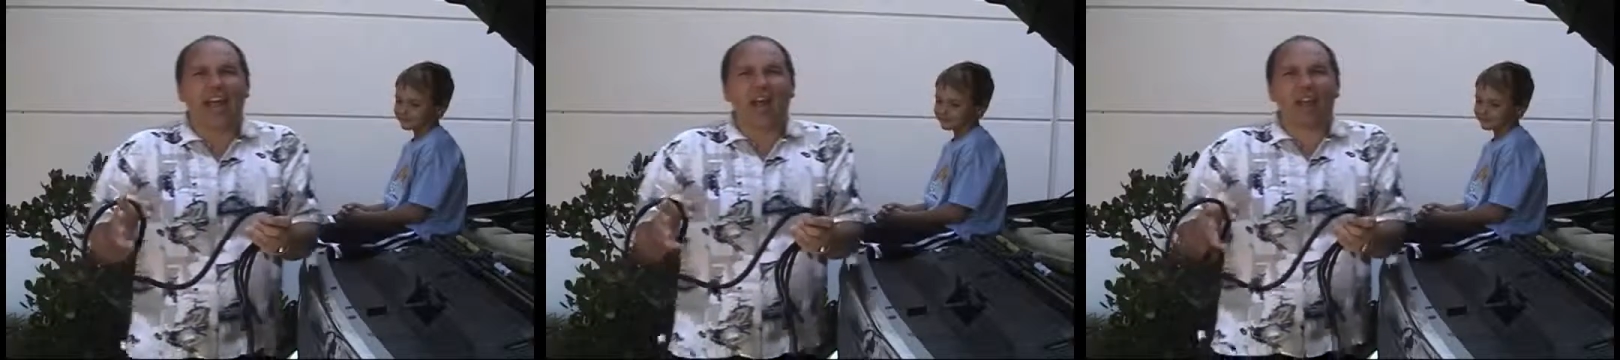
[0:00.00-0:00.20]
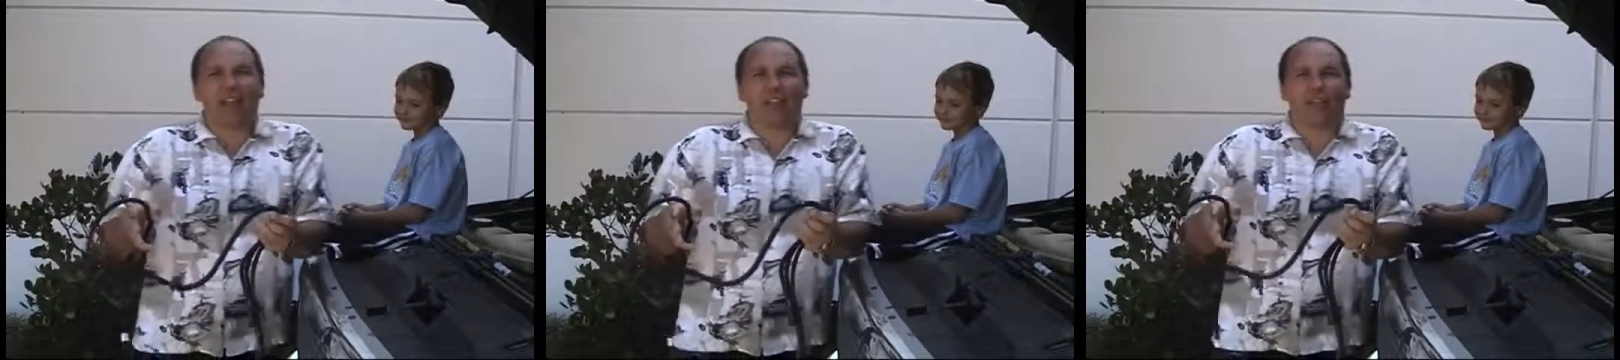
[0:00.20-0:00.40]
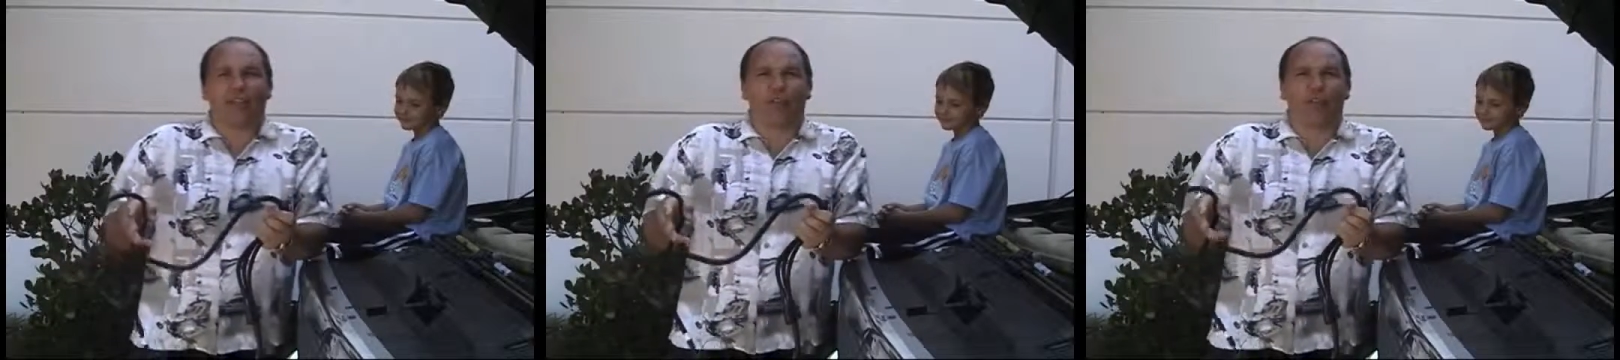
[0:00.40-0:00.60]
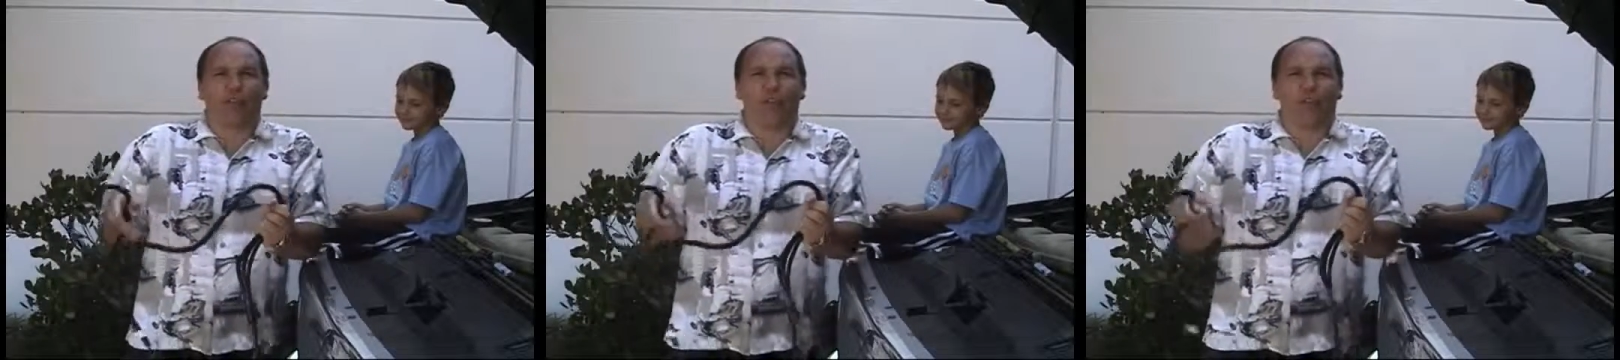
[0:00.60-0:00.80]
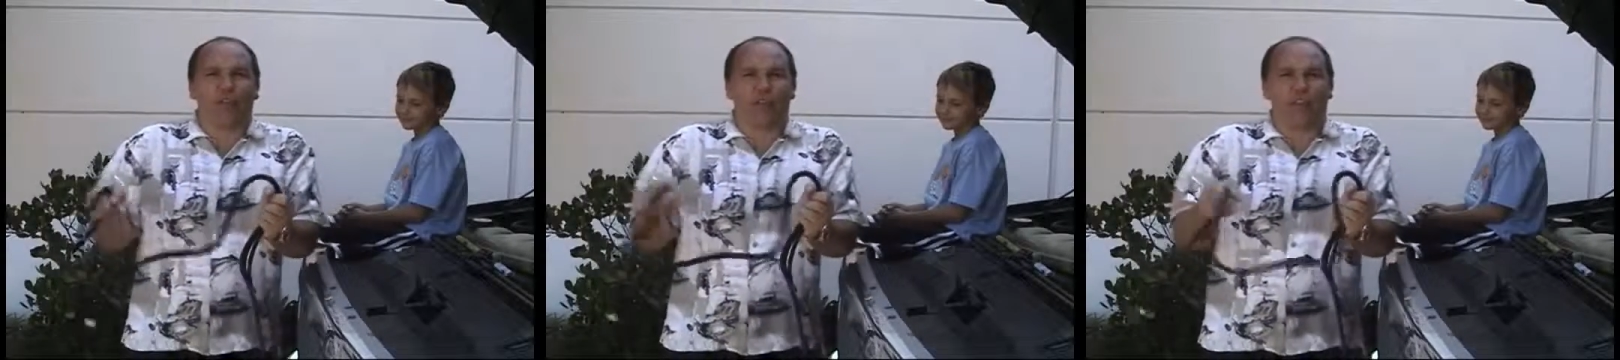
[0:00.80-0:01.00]
out on the
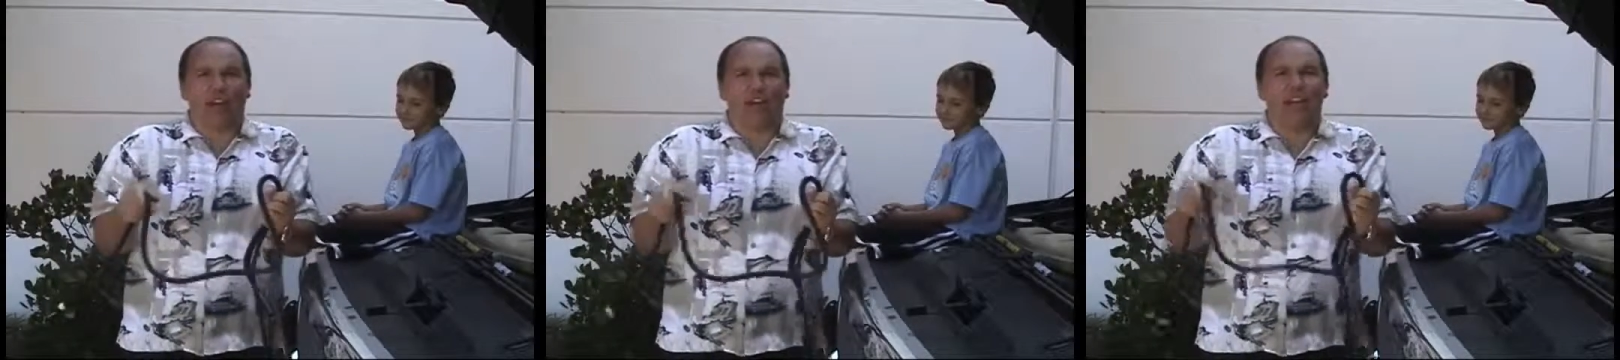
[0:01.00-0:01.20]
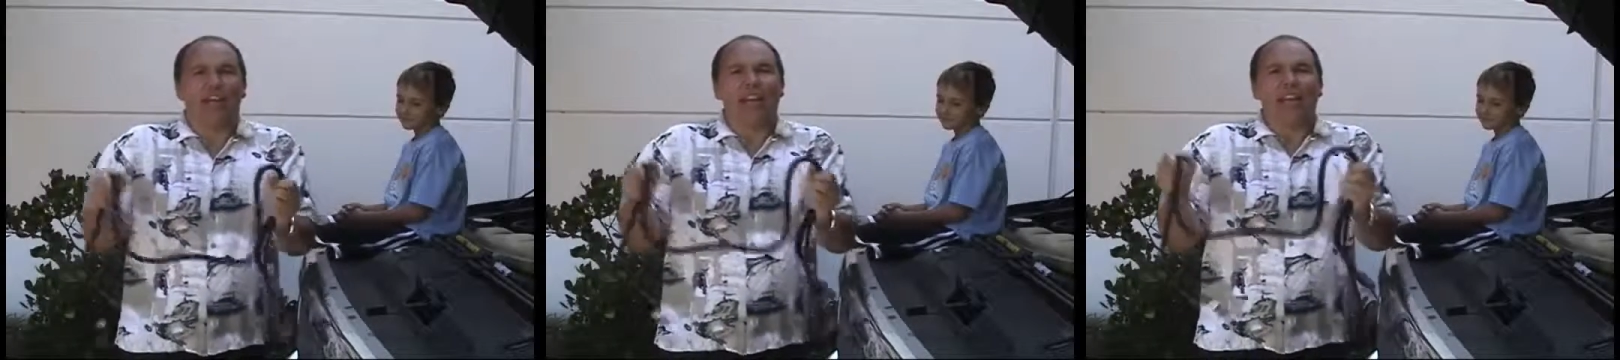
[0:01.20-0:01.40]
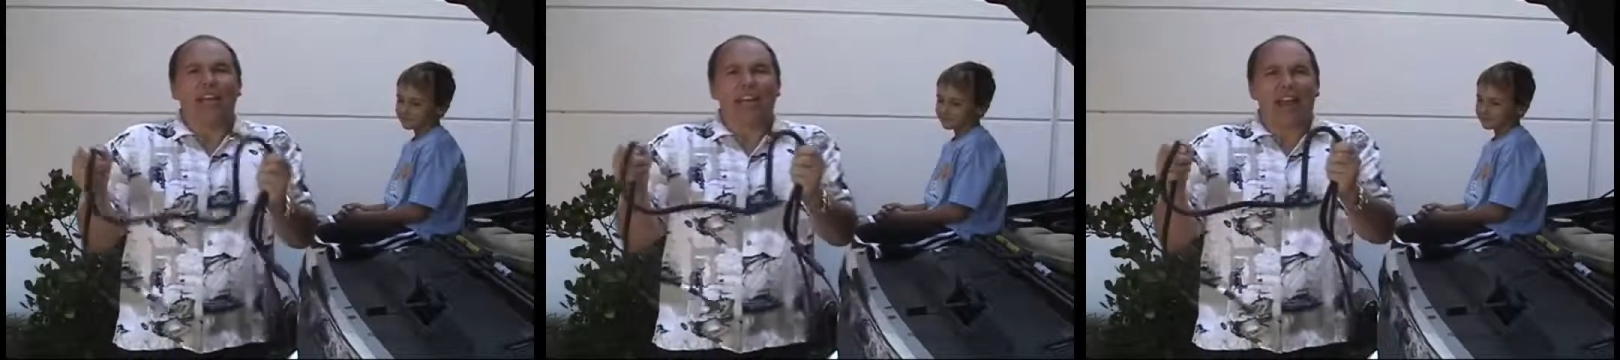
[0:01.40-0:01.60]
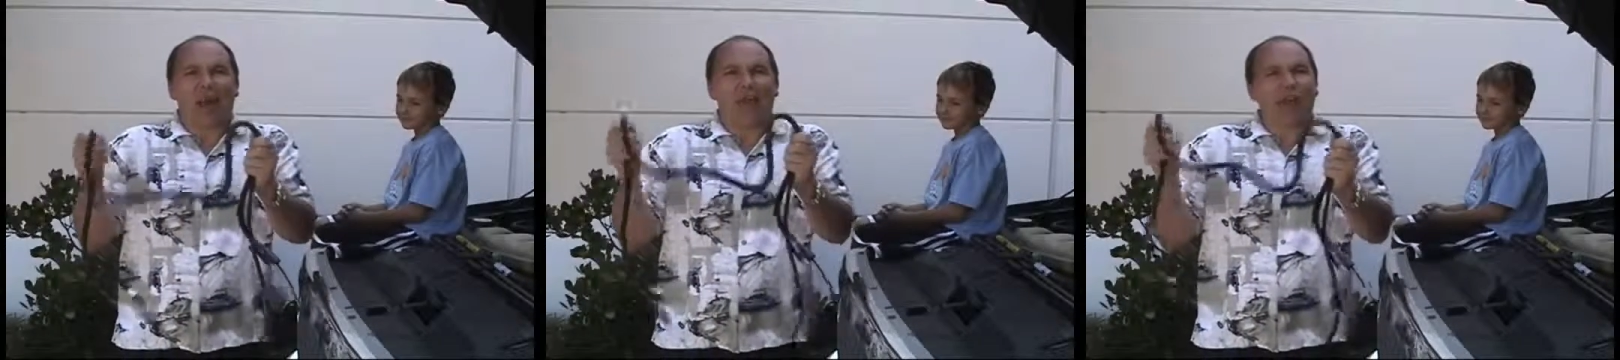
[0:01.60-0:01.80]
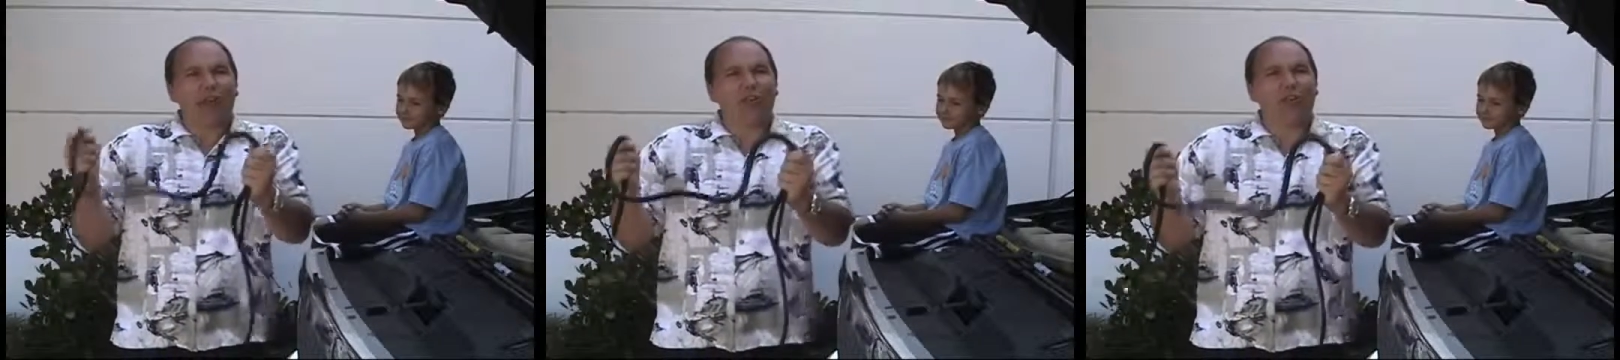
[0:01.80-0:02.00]
floor over there, and
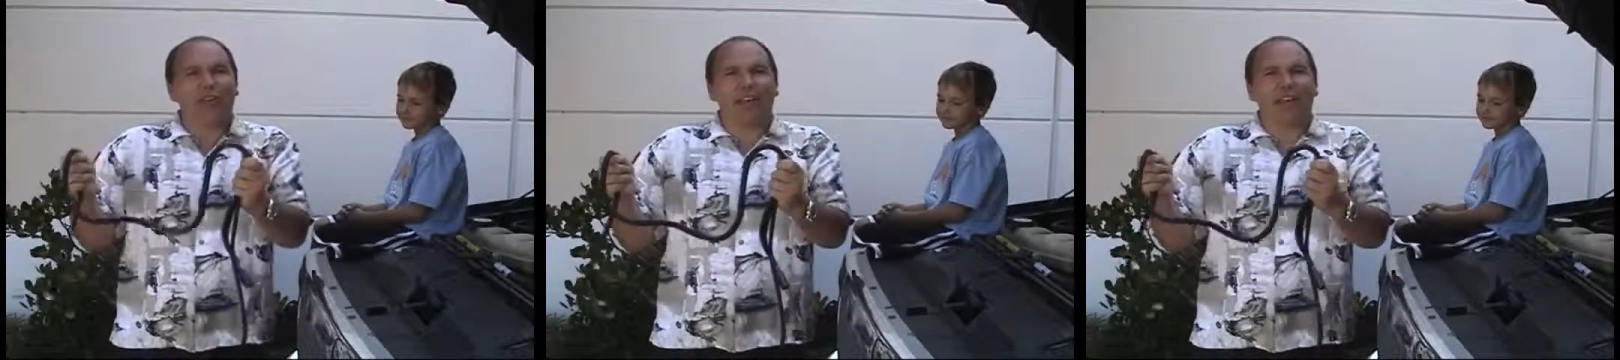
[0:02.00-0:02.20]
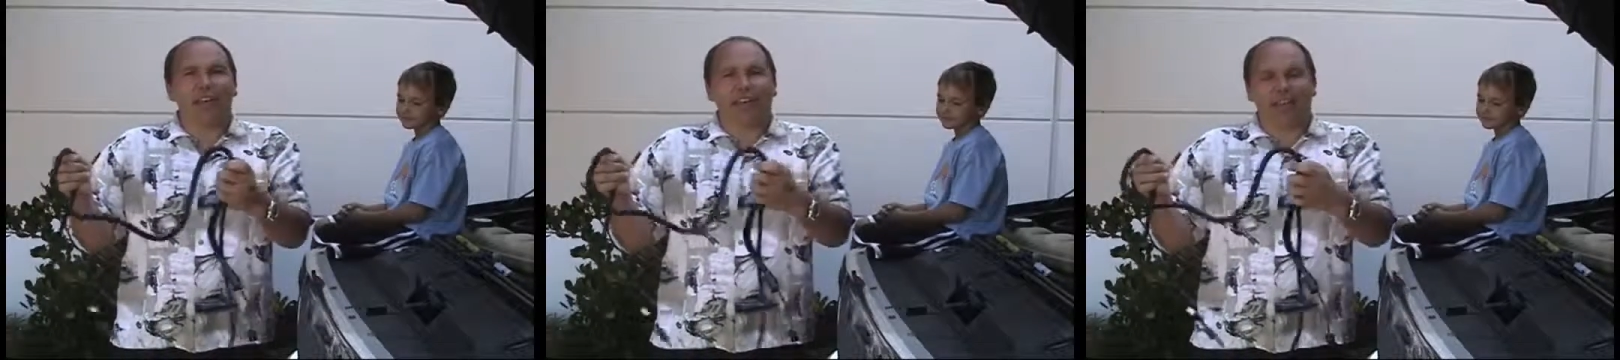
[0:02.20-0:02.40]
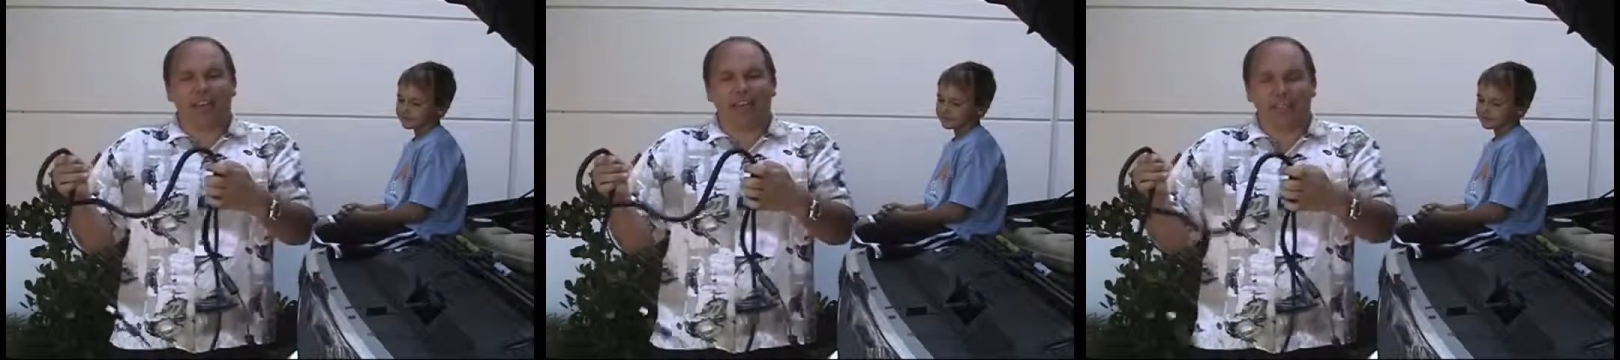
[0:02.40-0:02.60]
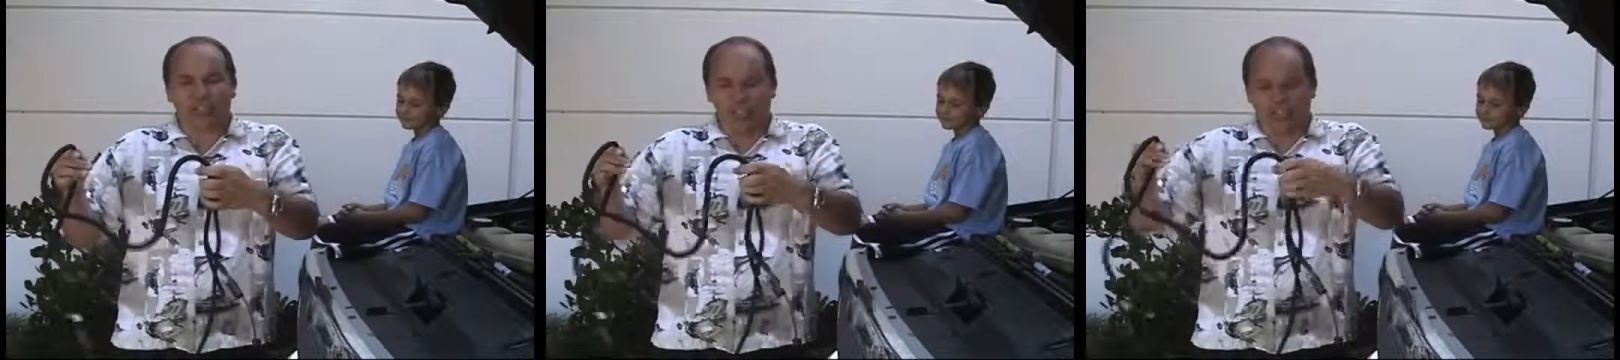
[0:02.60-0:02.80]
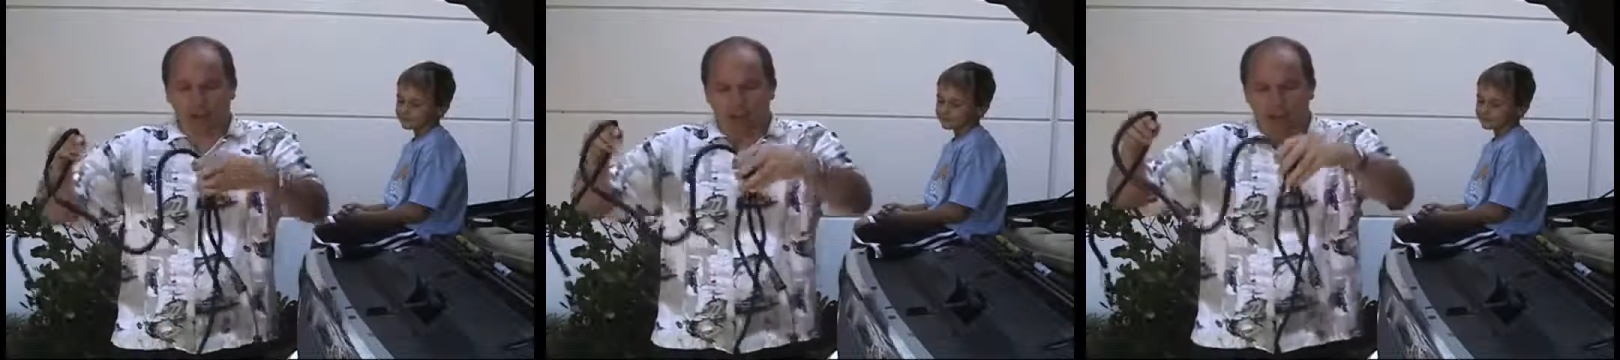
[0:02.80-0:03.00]
now we're going to do the
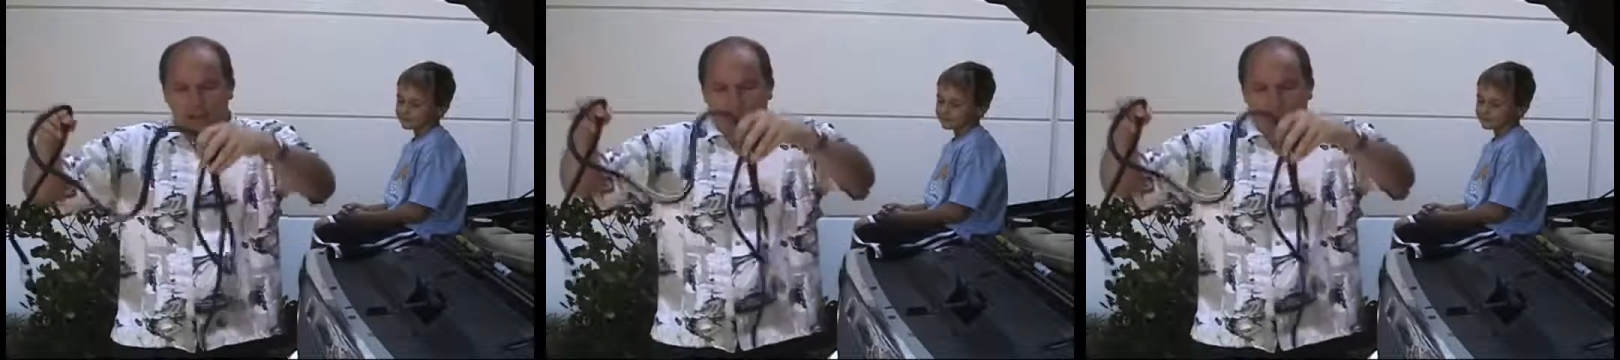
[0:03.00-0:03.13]
installation.